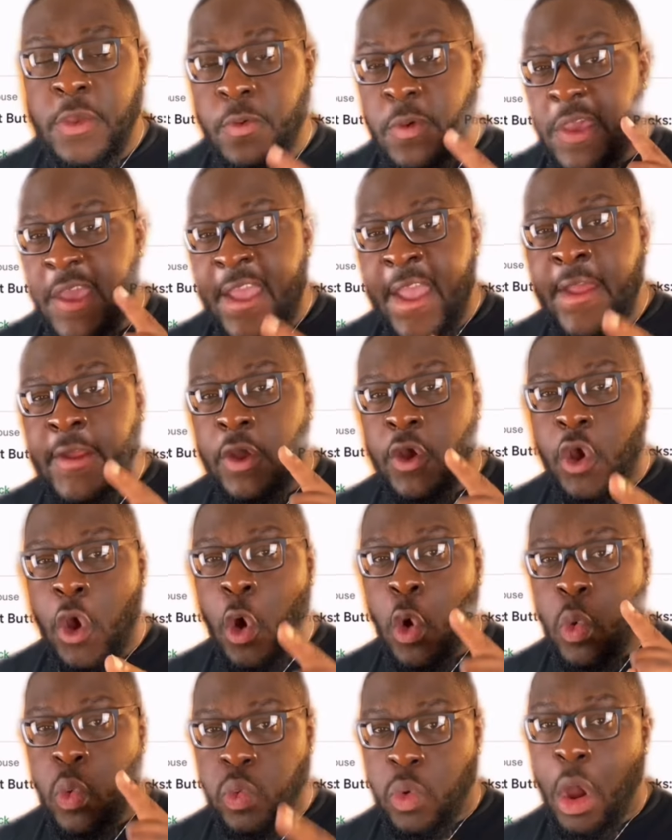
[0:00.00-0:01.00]
you can't
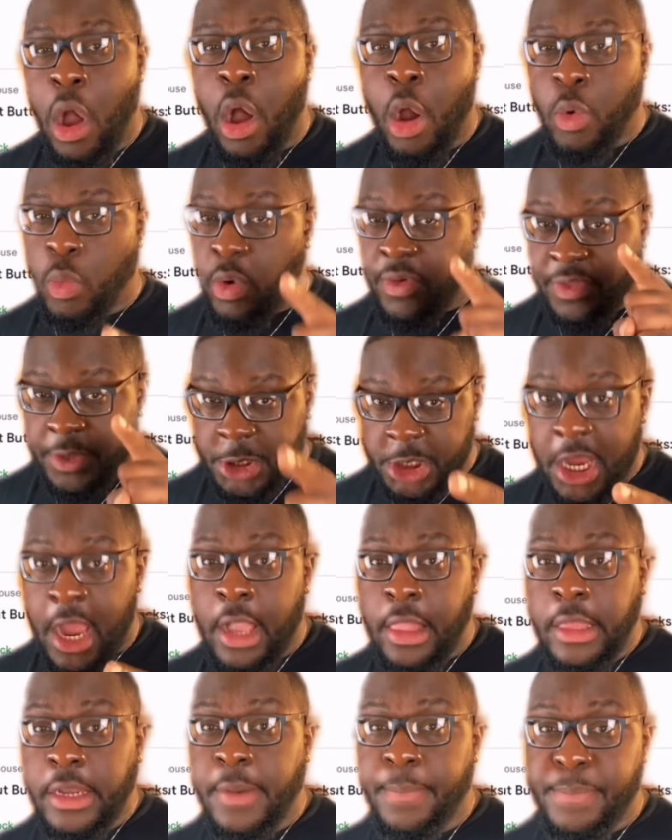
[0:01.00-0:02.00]
go wrong with
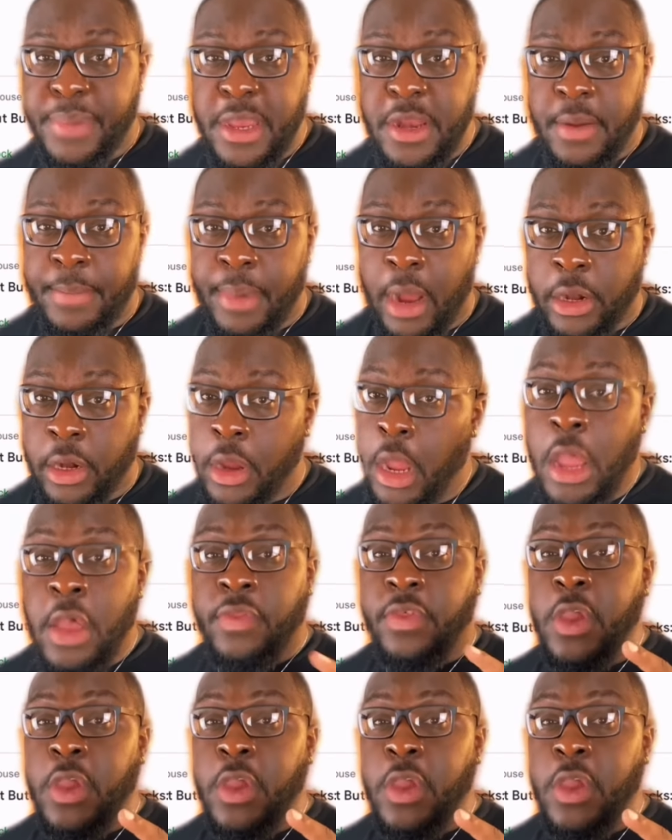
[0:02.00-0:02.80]
chocolate and peanut butter.